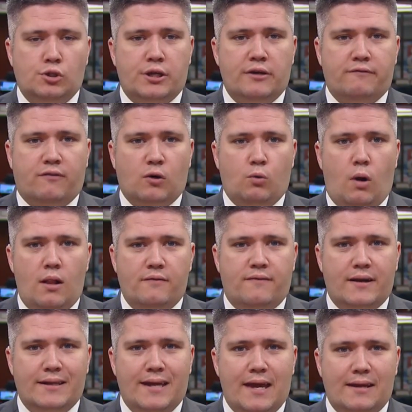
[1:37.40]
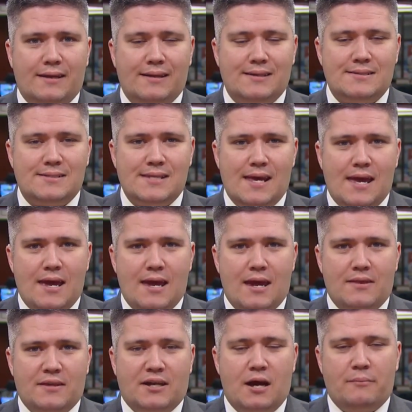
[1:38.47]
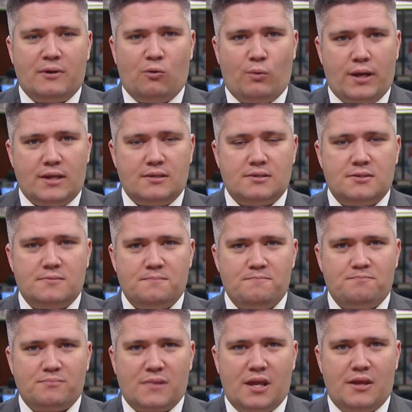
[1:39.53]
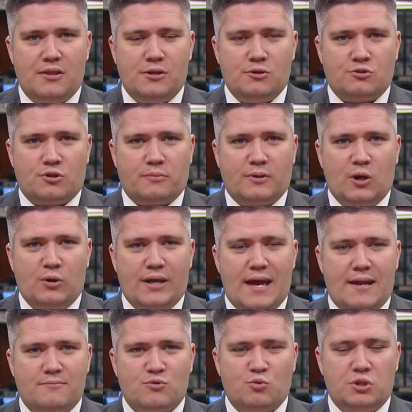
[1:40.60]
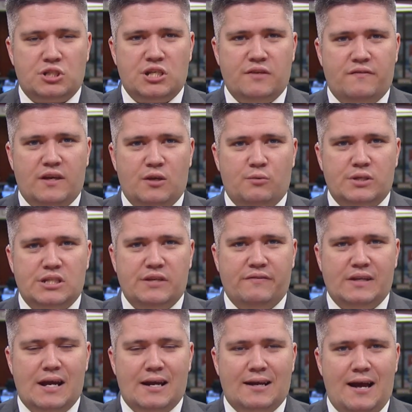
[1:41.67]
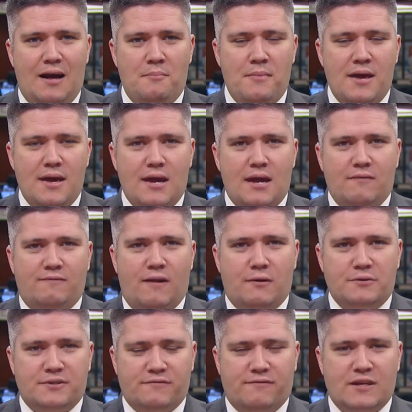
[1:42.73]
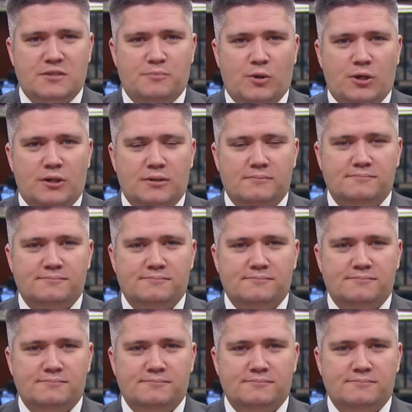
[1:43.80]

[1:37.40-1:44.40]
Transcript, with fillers: looking for qualified candidates in the coming weeks. In the newsroom, Cody Adams, WishTV, WishTV.com, and follow us on Facebook.